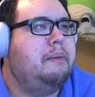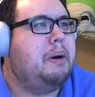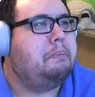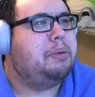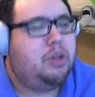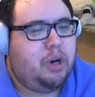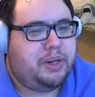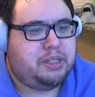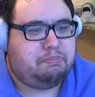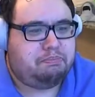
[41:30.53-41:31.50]
But Pluto
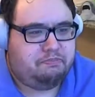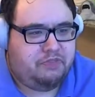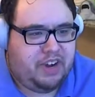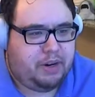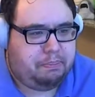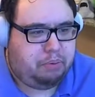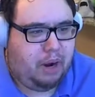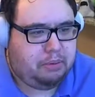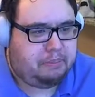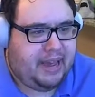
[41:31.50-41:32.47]
is very
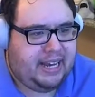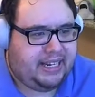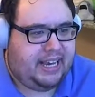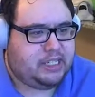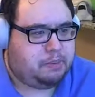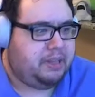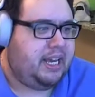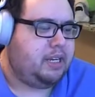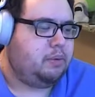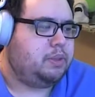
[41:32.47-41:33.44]
problematic as a
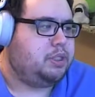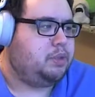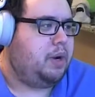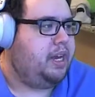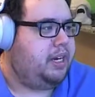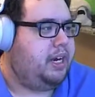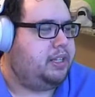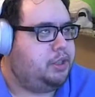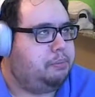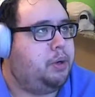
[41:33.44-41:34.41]
planet, which is why it
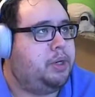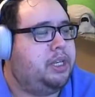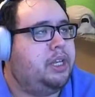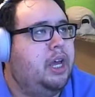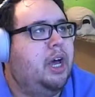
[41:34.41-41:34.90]
got demoted.